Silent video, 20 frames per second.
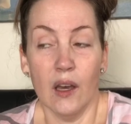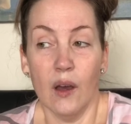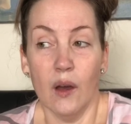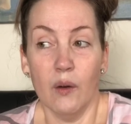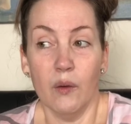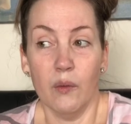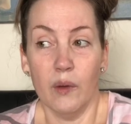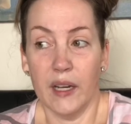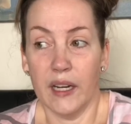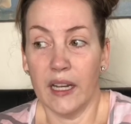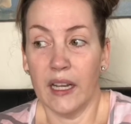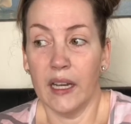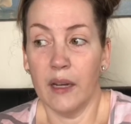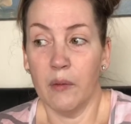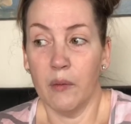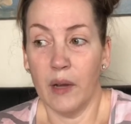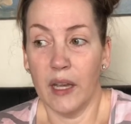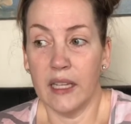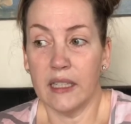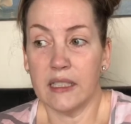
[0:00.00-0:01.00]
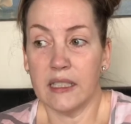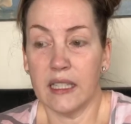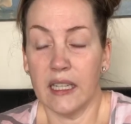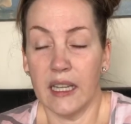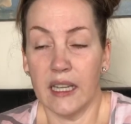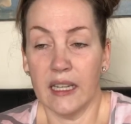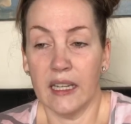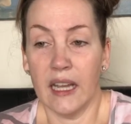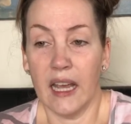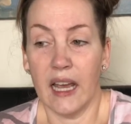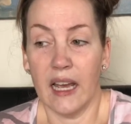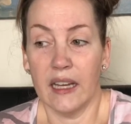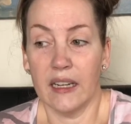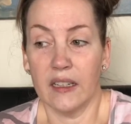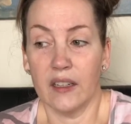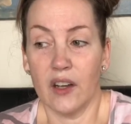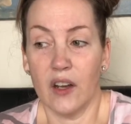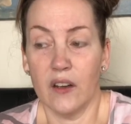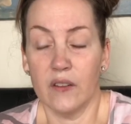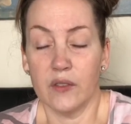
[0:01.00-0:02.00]
when I went and had a
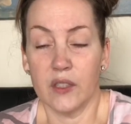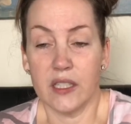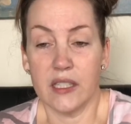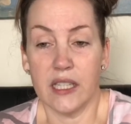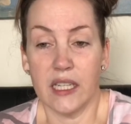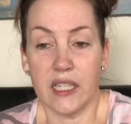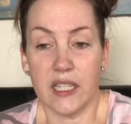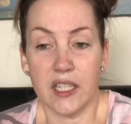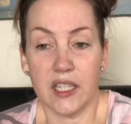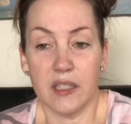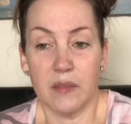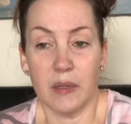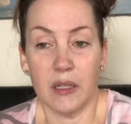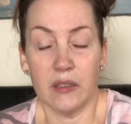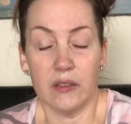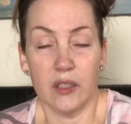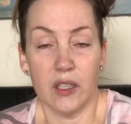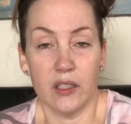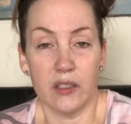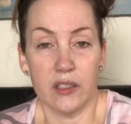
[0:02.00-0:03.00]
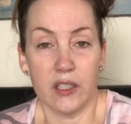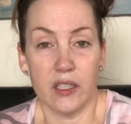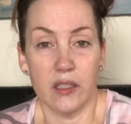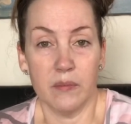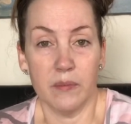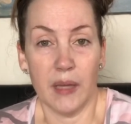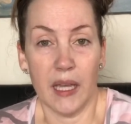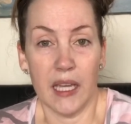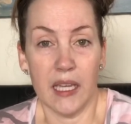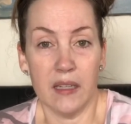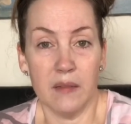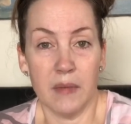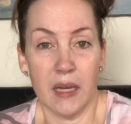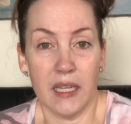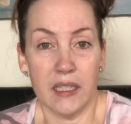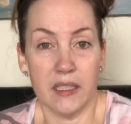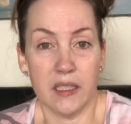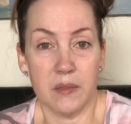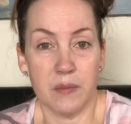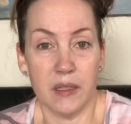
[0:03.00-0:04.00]
conversation about long-term pain
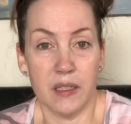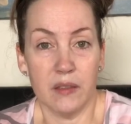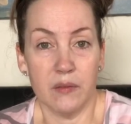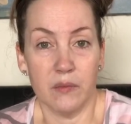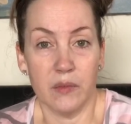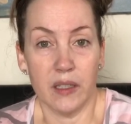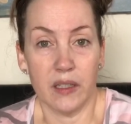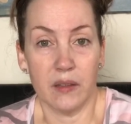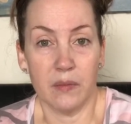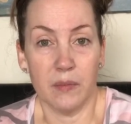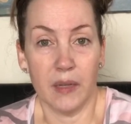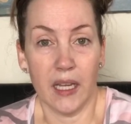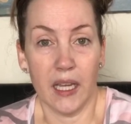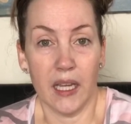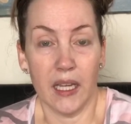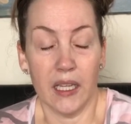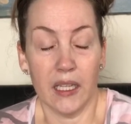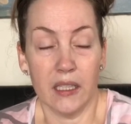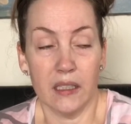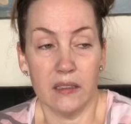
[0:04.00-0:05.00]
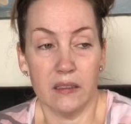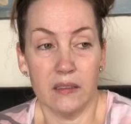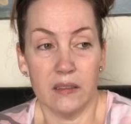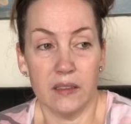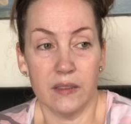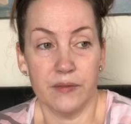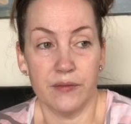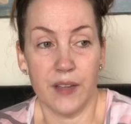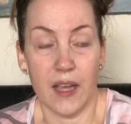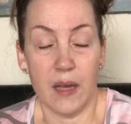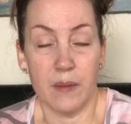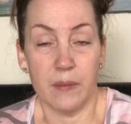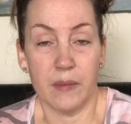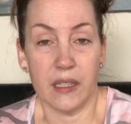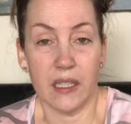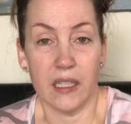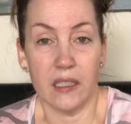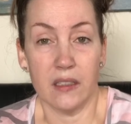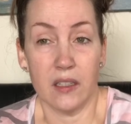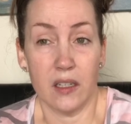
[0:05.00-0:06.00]
management with my
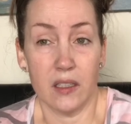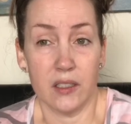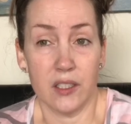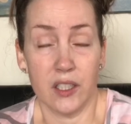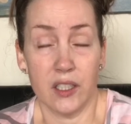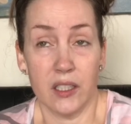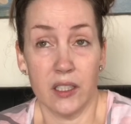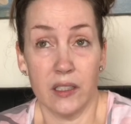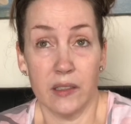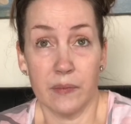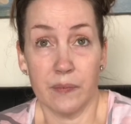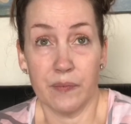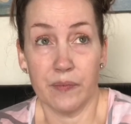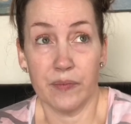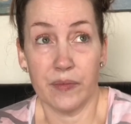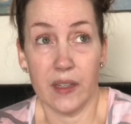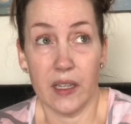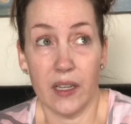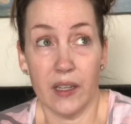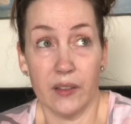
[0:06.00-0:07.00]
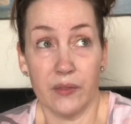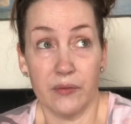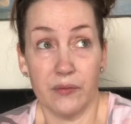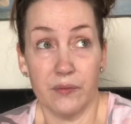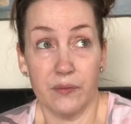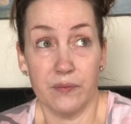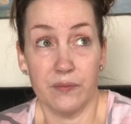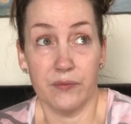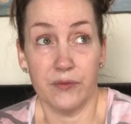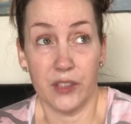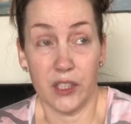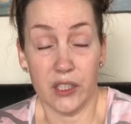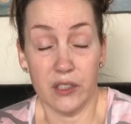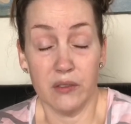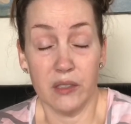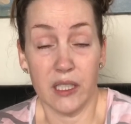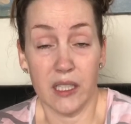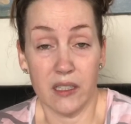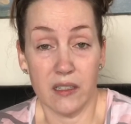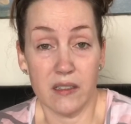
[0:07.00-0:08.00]
family doctor a few
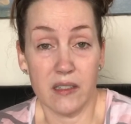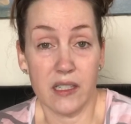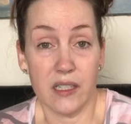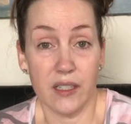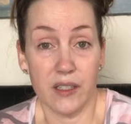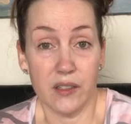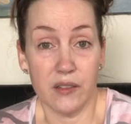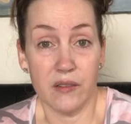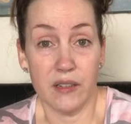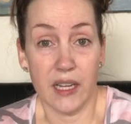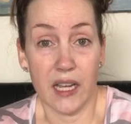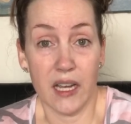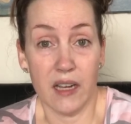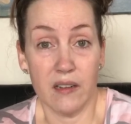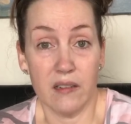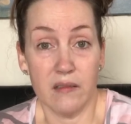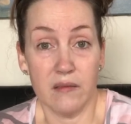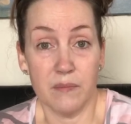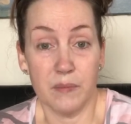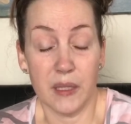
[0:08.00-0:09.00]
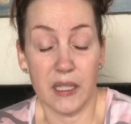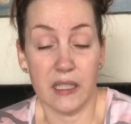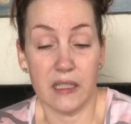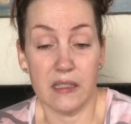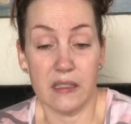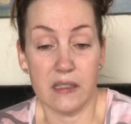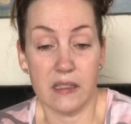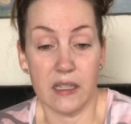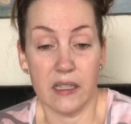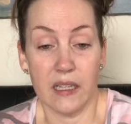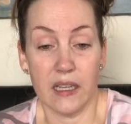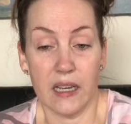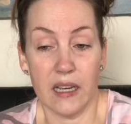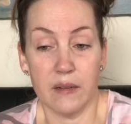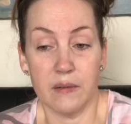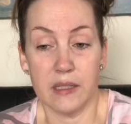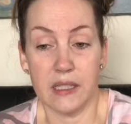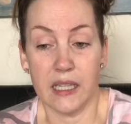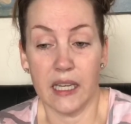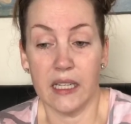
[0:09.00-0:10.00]
years ago now, because I
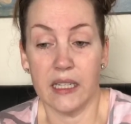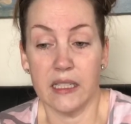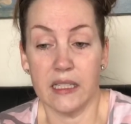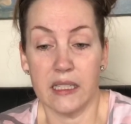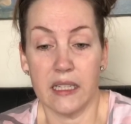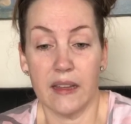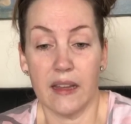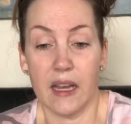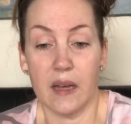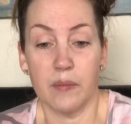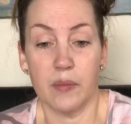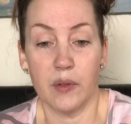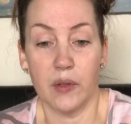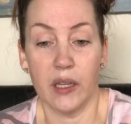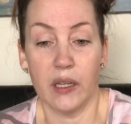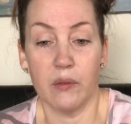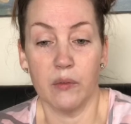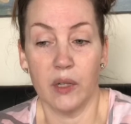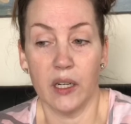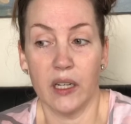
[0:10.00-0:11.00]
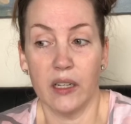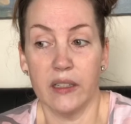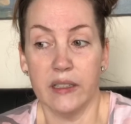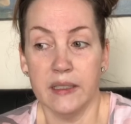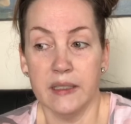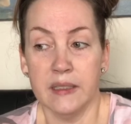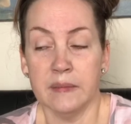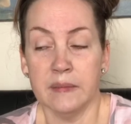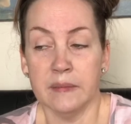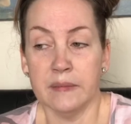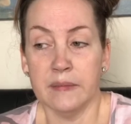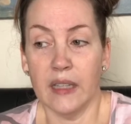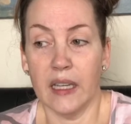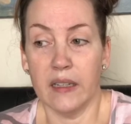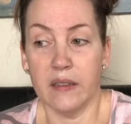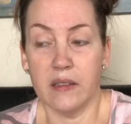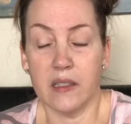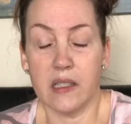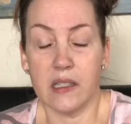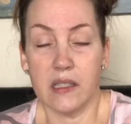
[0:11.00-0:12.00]
was getting to that point where I
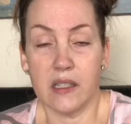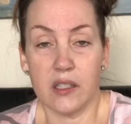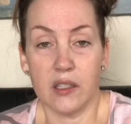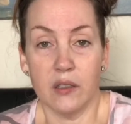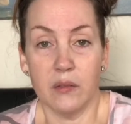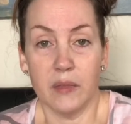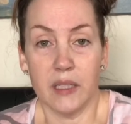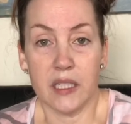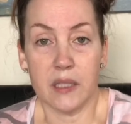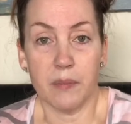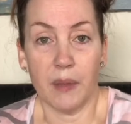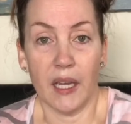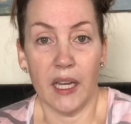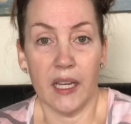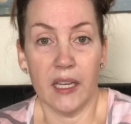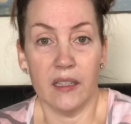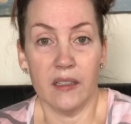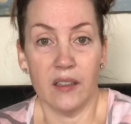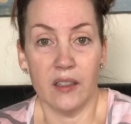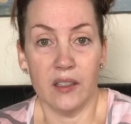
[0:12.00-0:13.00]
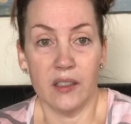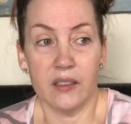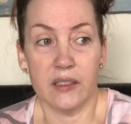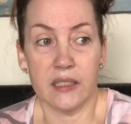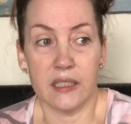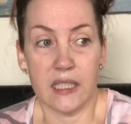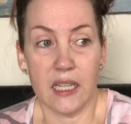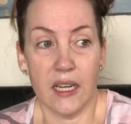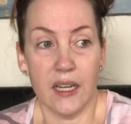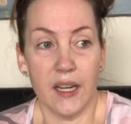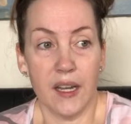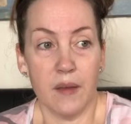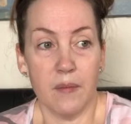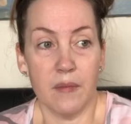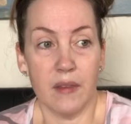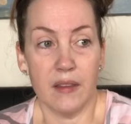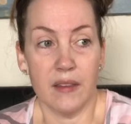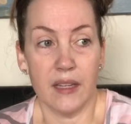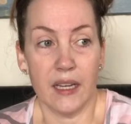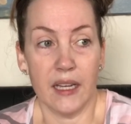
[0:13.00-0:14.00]
was in so much pain all the time
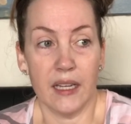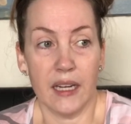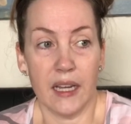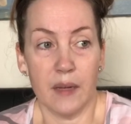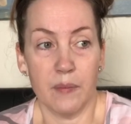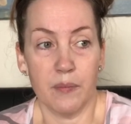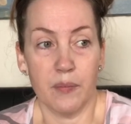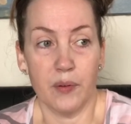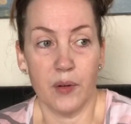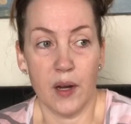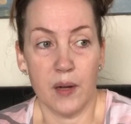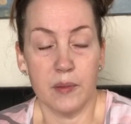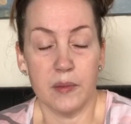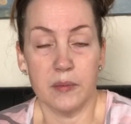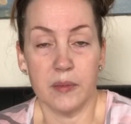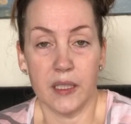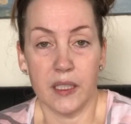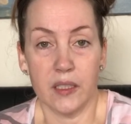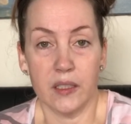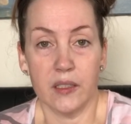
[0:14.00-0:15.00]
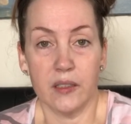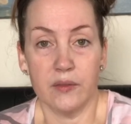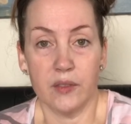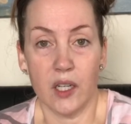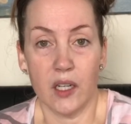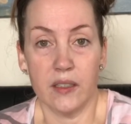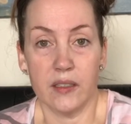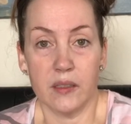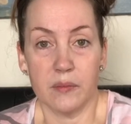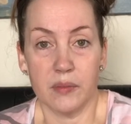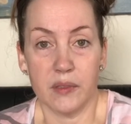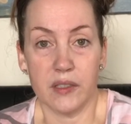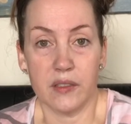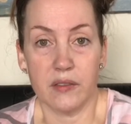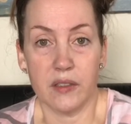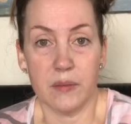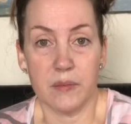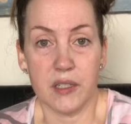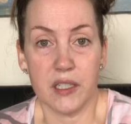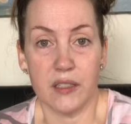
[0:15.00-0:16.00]
that I probably could have gotten a
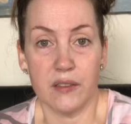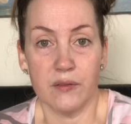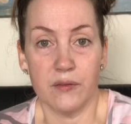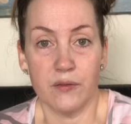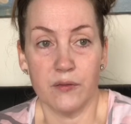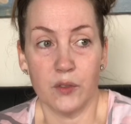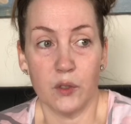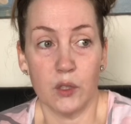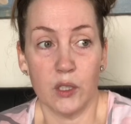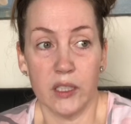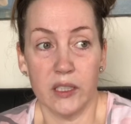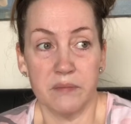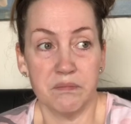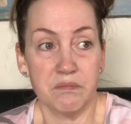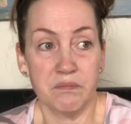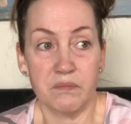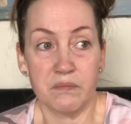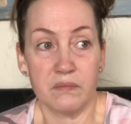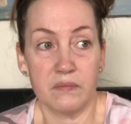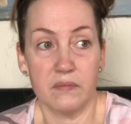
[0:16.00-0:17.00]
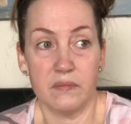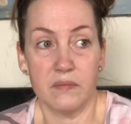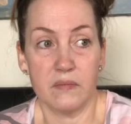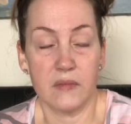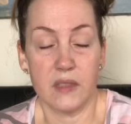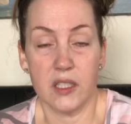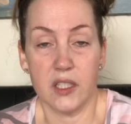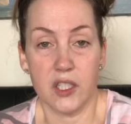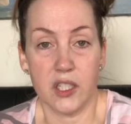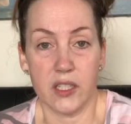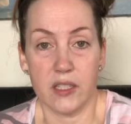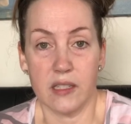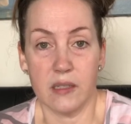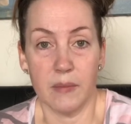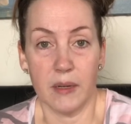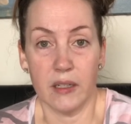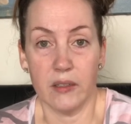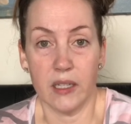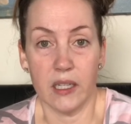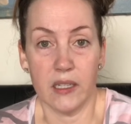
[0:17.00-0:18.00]
prescription for just
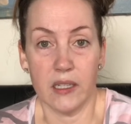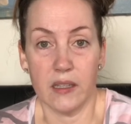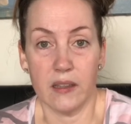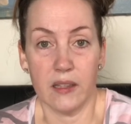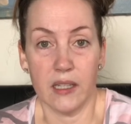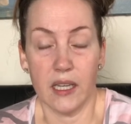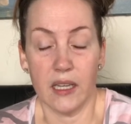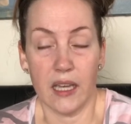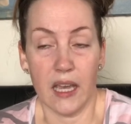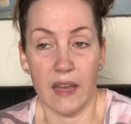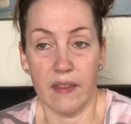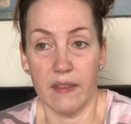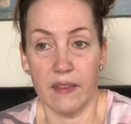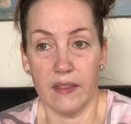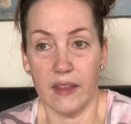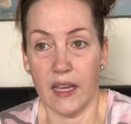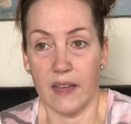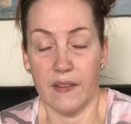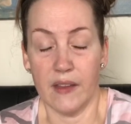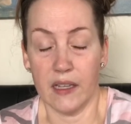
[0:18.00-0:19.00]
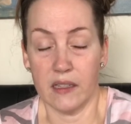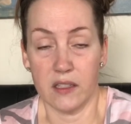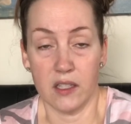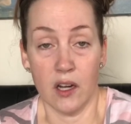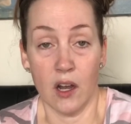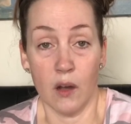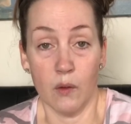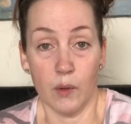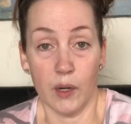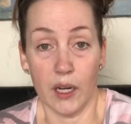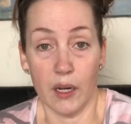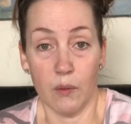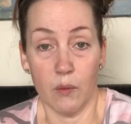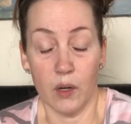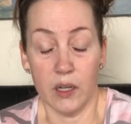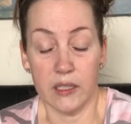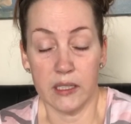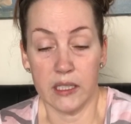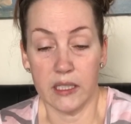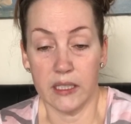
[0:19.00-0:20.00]
about anything, and that's not what I
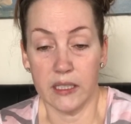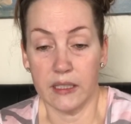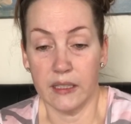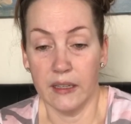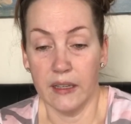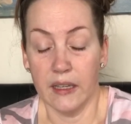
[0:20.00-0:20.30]
wanted.